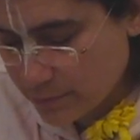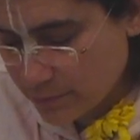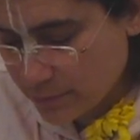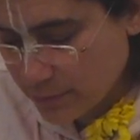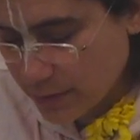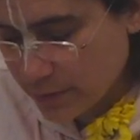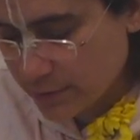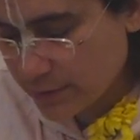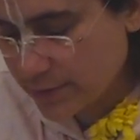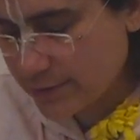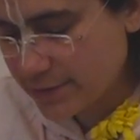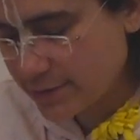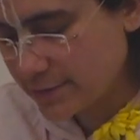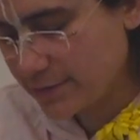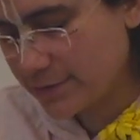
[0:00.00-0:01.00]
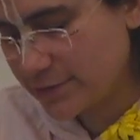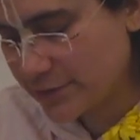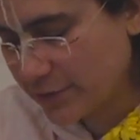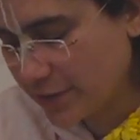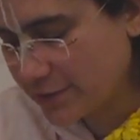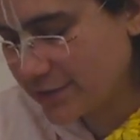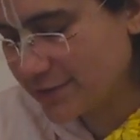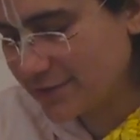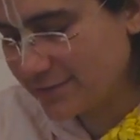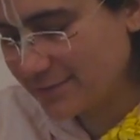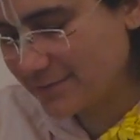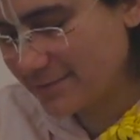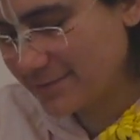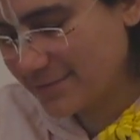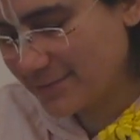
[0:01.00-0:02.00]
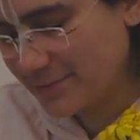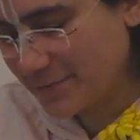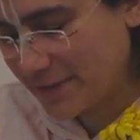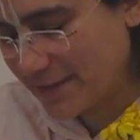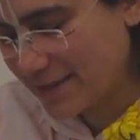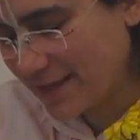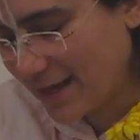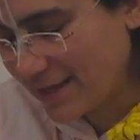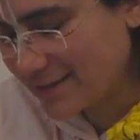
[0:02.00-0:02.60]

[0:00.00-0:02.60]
And this instruction, we can add,